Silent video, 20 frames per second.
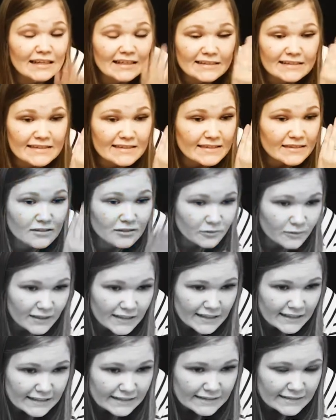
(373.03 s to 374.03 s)
It's
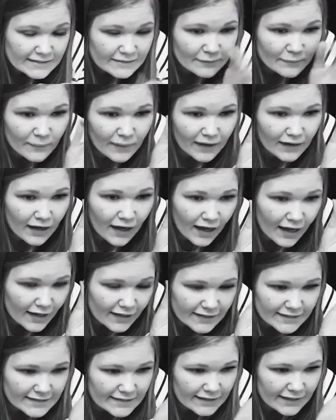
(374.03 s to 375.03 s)
straight. My eye
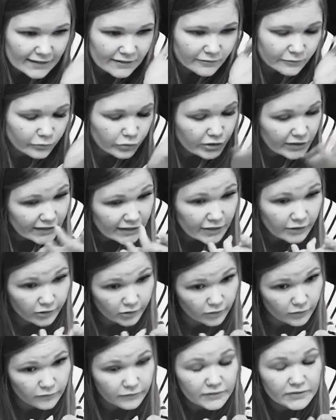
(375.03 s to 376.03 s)
is like really
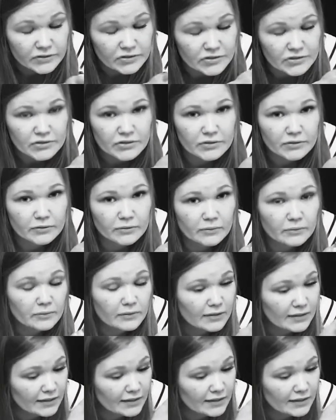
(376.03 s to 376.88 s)
curved, so